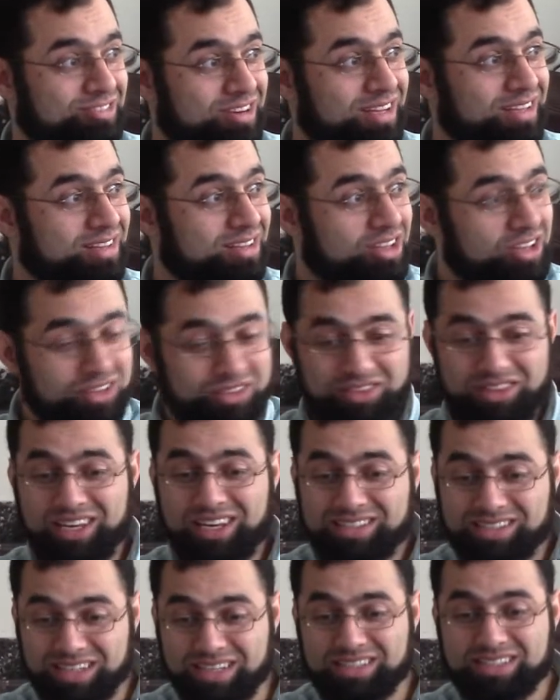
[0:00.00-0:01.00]
right?
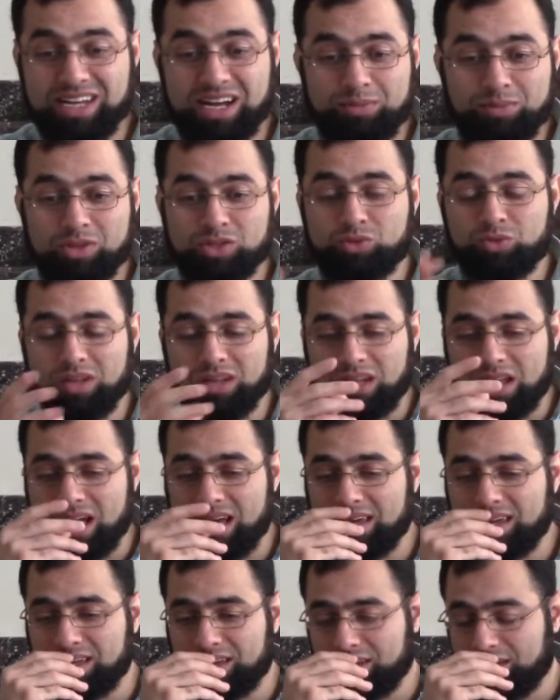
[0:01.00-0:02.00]
These examples,
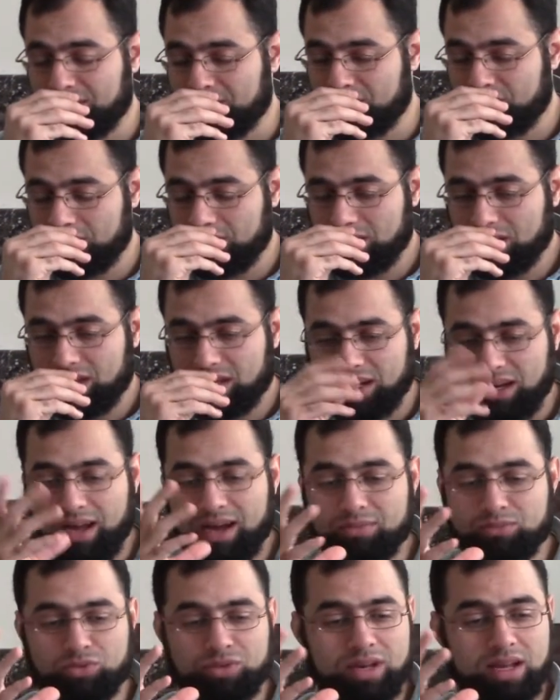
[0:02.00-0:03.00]
wallahi,
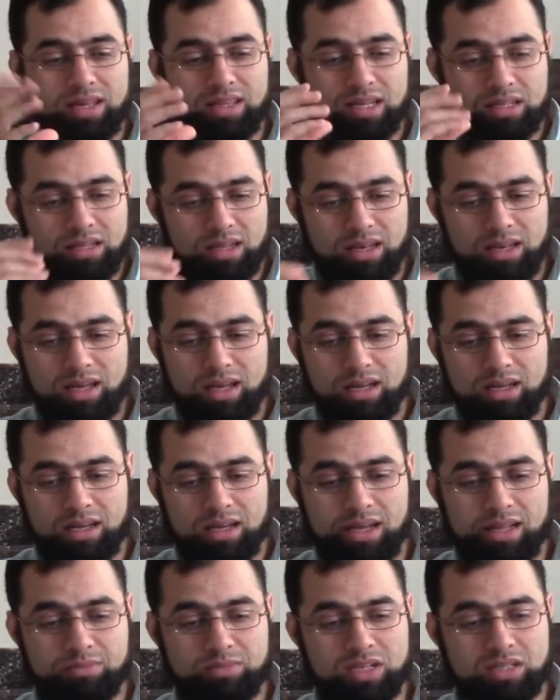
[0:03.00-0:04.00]
alhamdulillah, that Allah
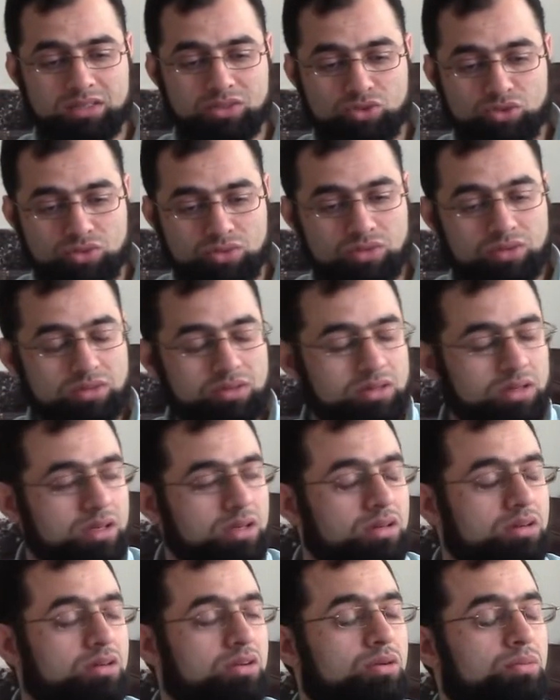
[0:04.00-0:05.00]
helped us to
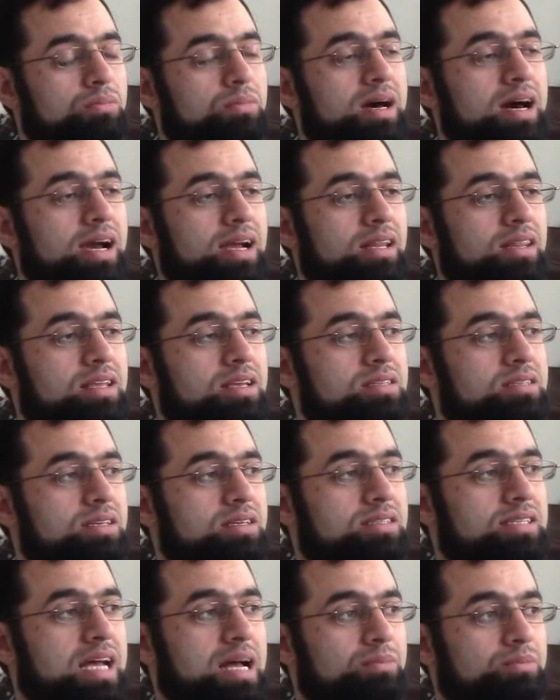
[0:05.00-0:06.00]
combine these
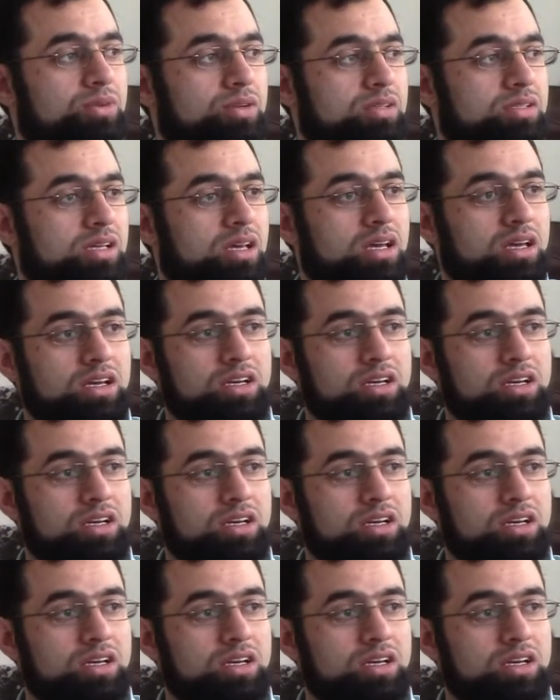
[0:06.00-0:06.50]
examples.